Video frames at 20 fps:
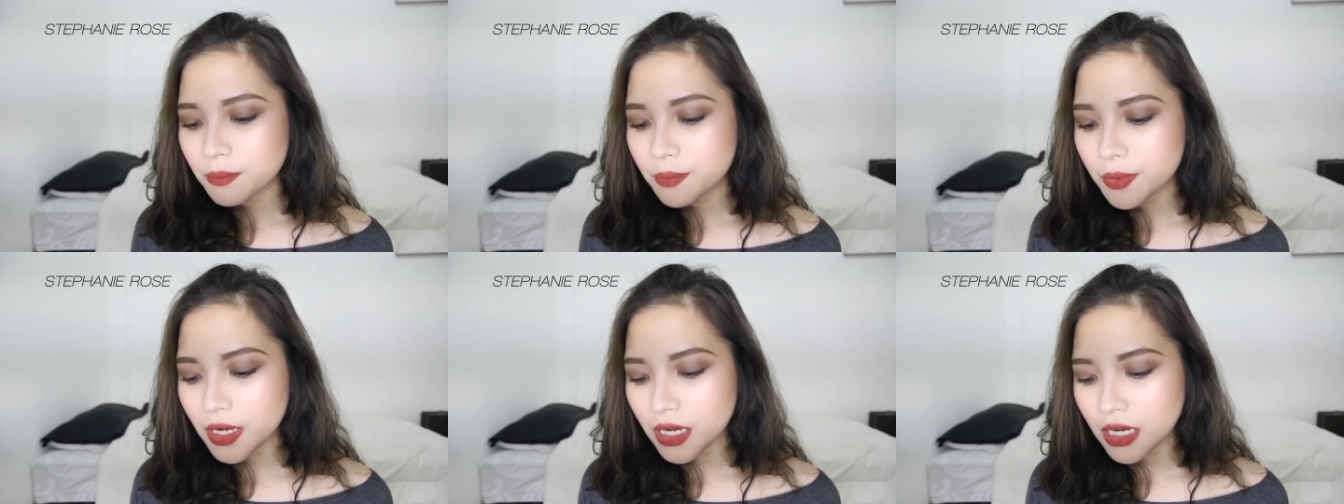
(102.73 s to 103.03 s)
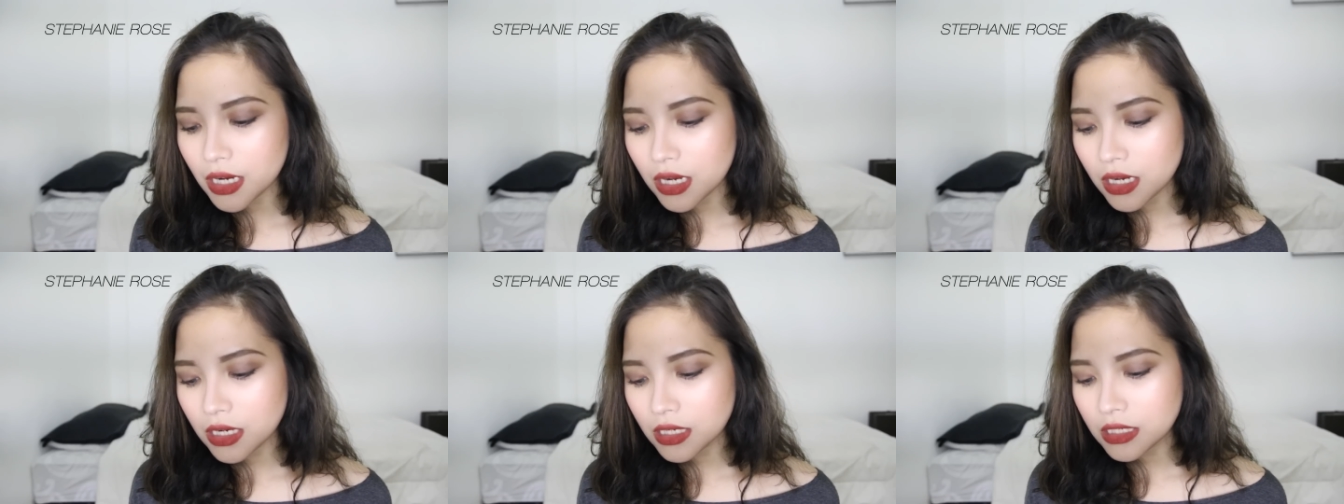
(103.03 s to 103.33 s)

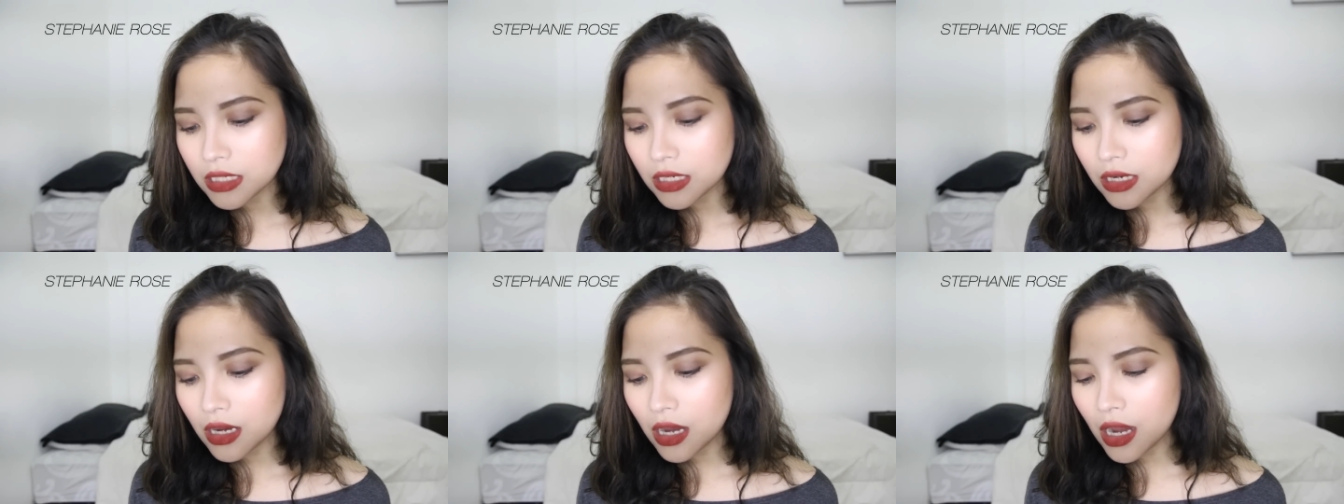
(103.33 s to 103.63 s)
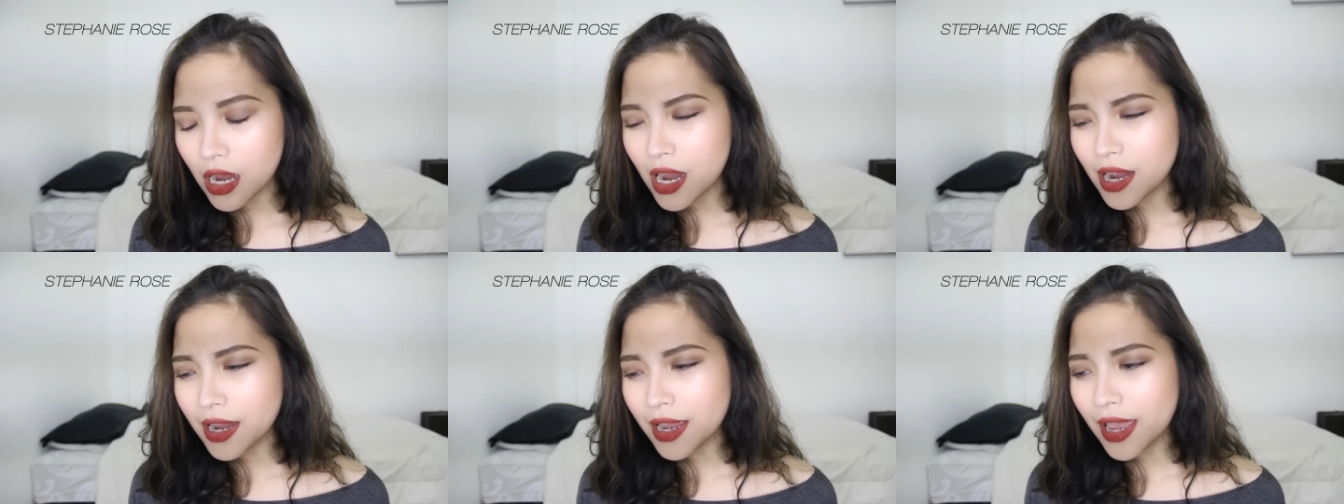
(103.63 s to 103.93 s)
But
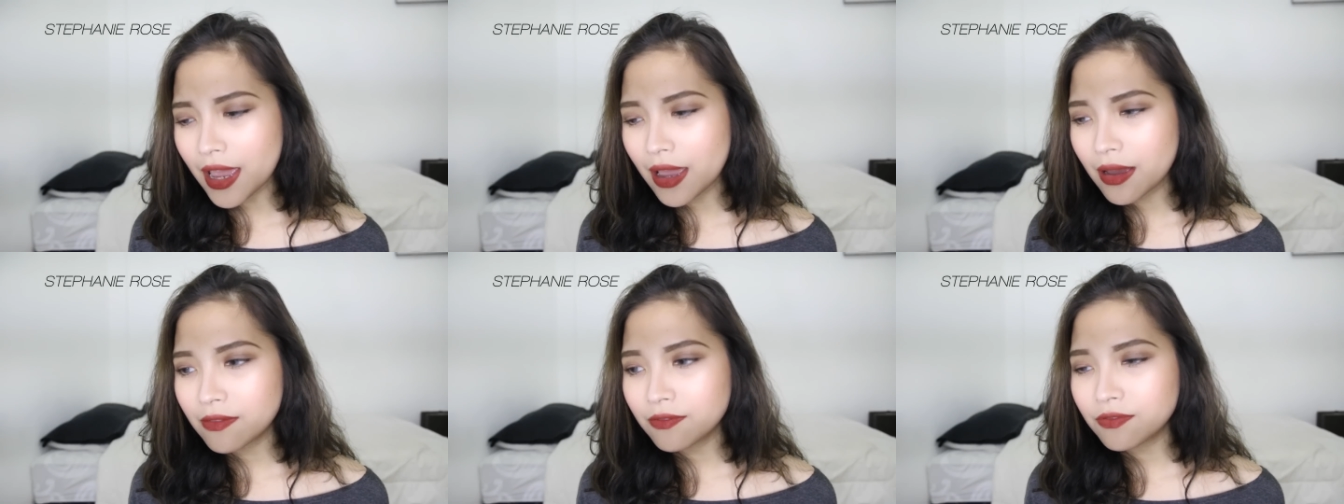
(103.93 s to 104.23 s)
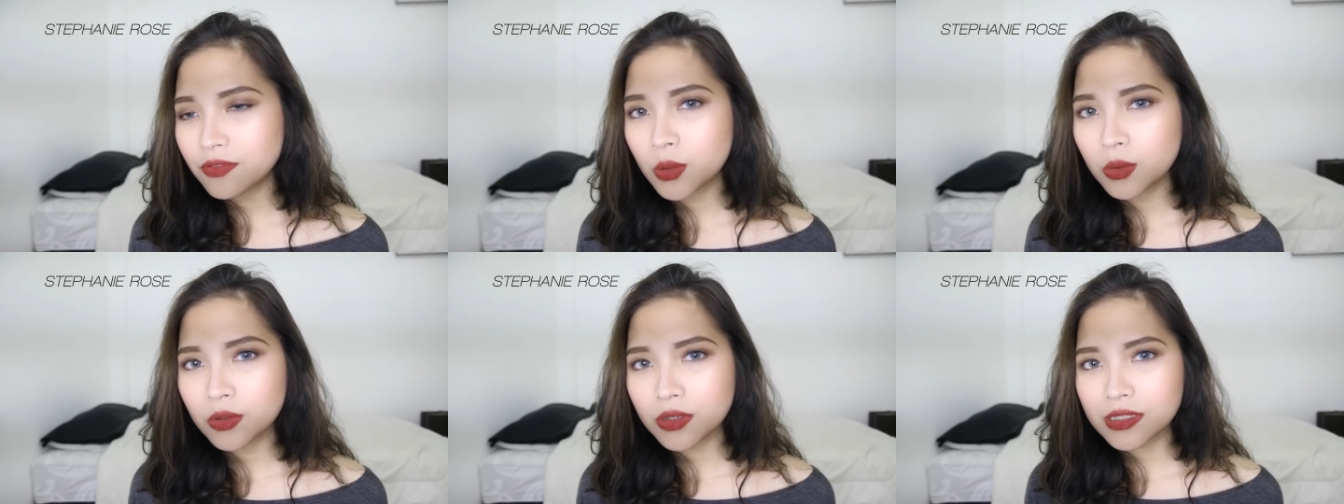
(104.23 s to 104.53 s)
I
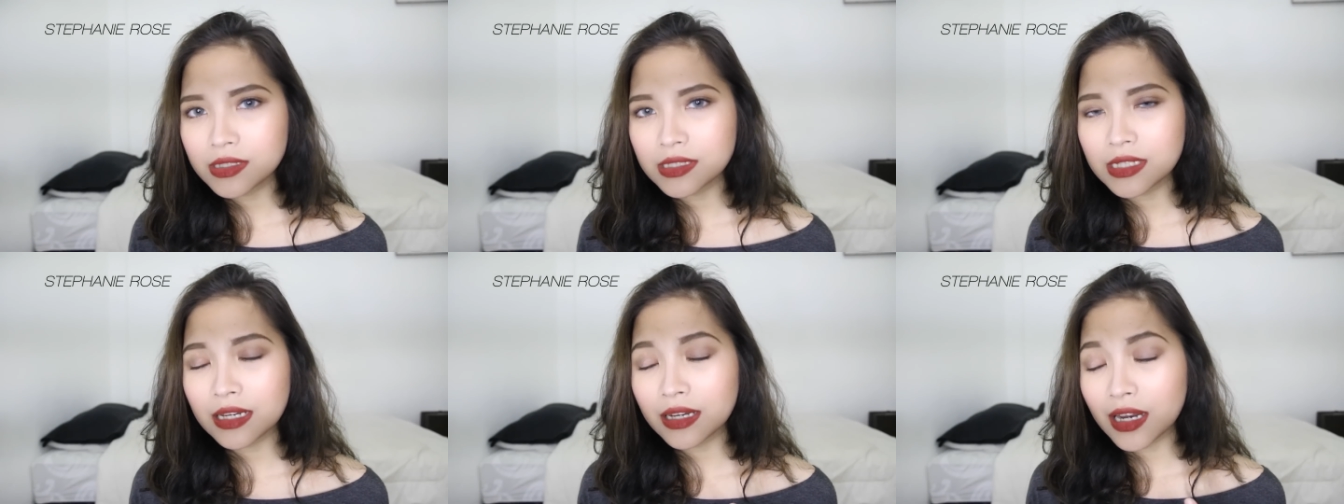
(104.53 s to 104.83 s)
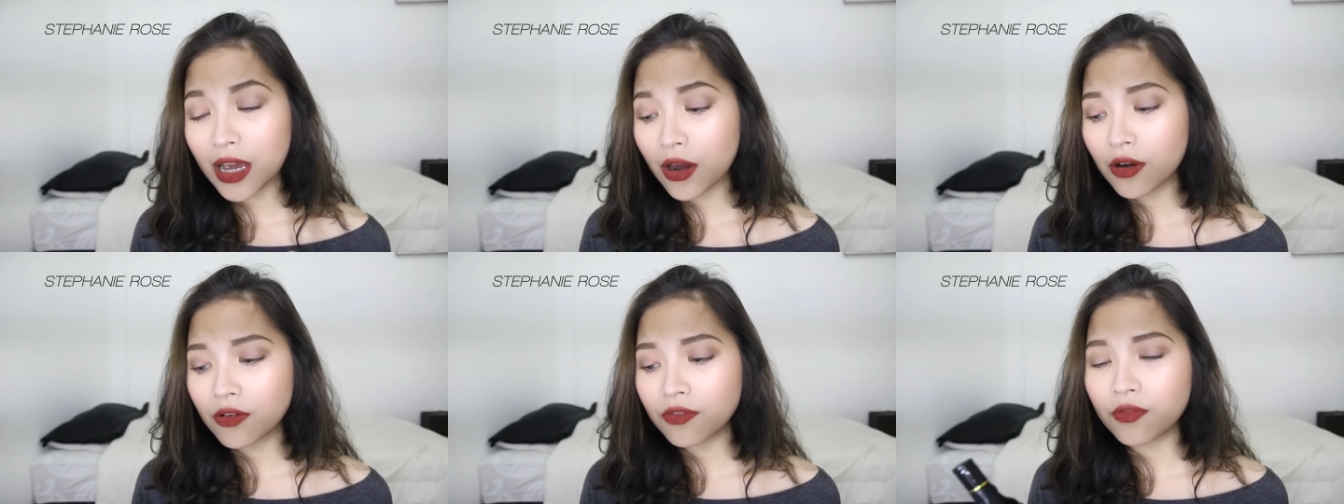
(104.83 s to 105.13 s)
am focusing
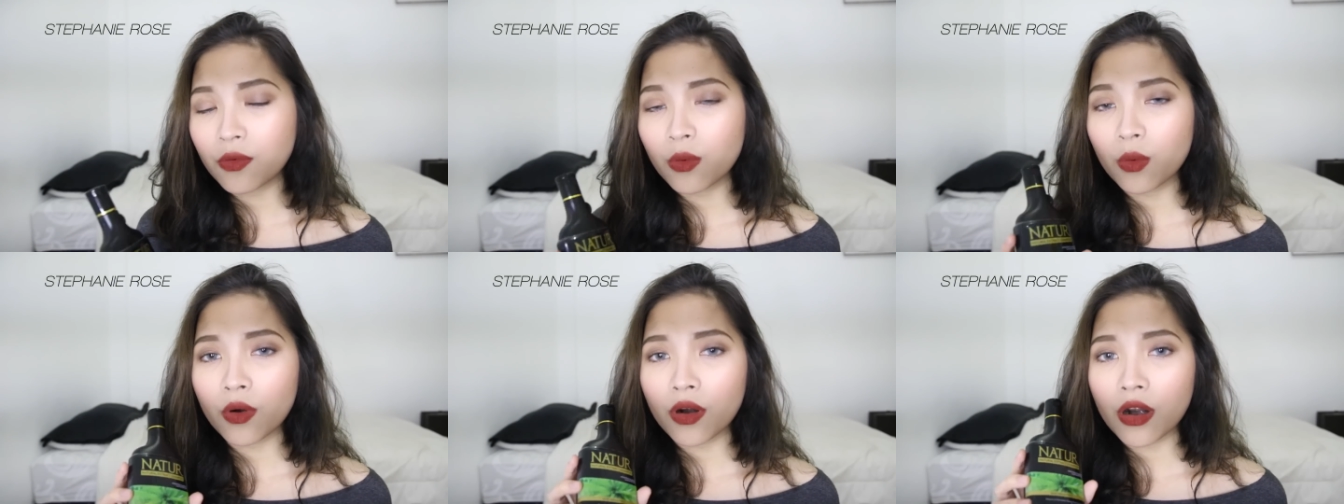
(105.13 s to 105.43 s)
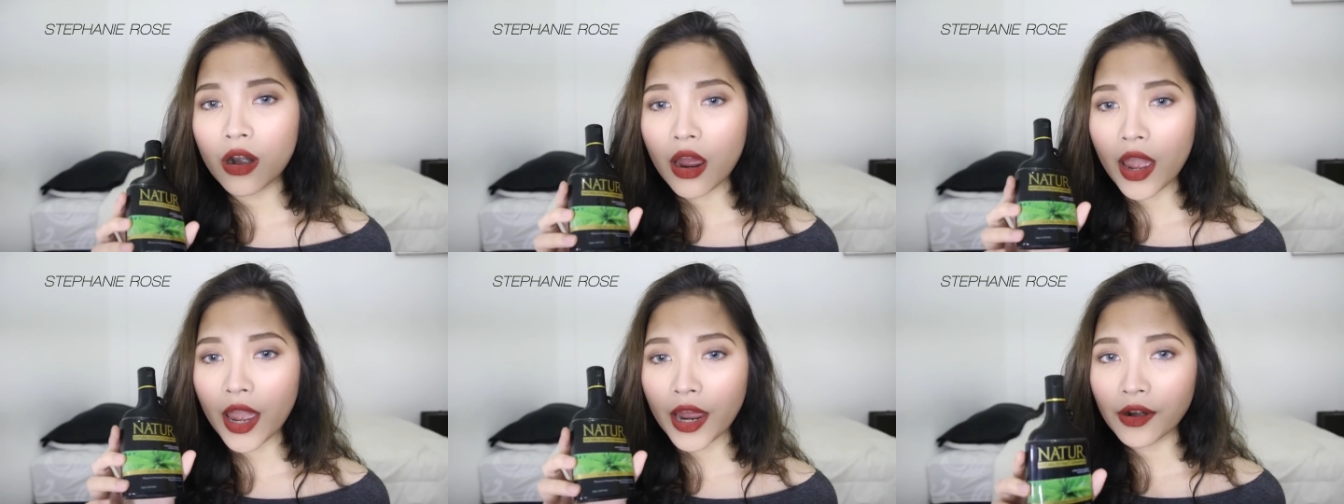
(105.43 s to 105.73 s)
now
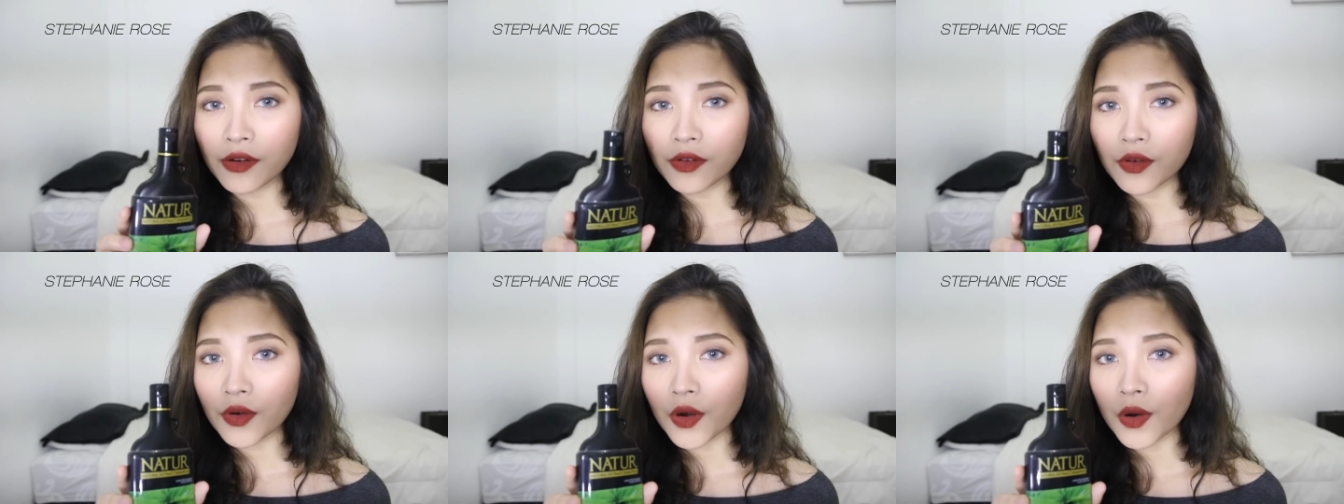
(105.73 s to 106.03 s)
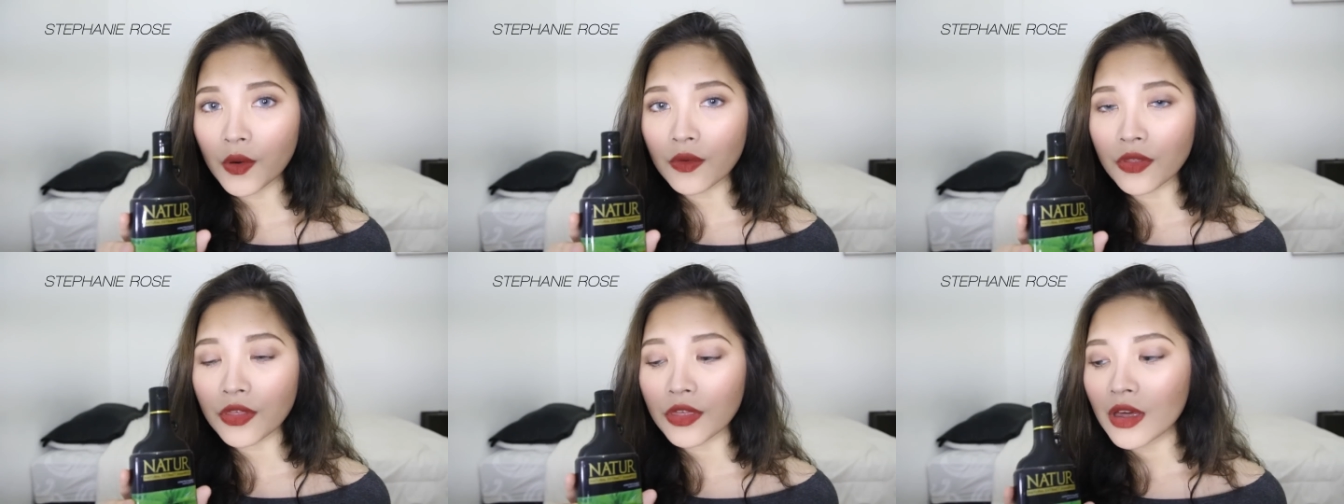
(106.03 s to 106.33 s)
for hair
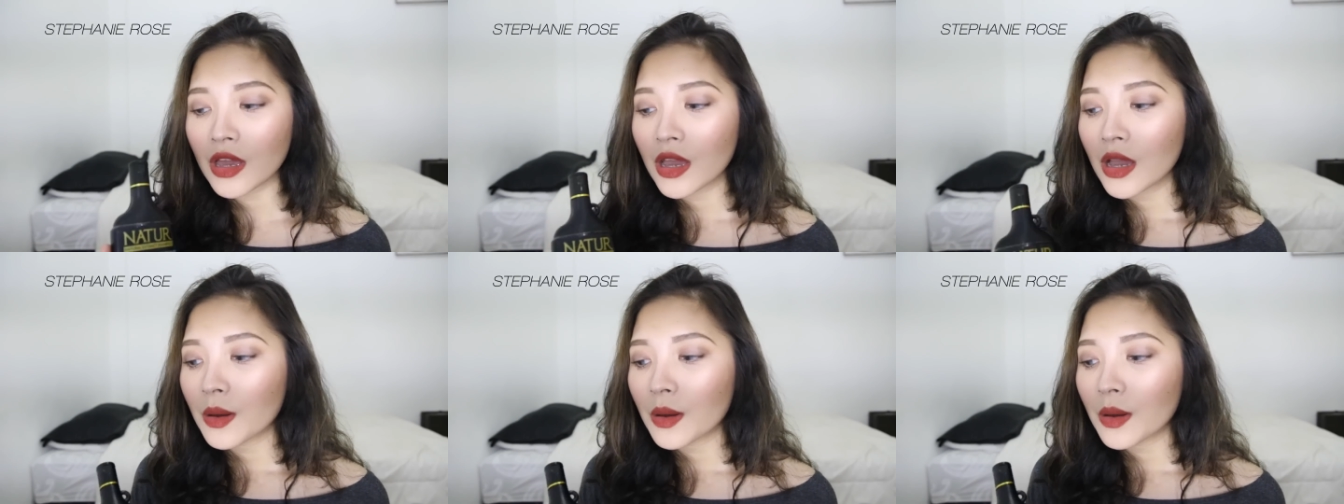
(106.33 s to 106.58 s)
growth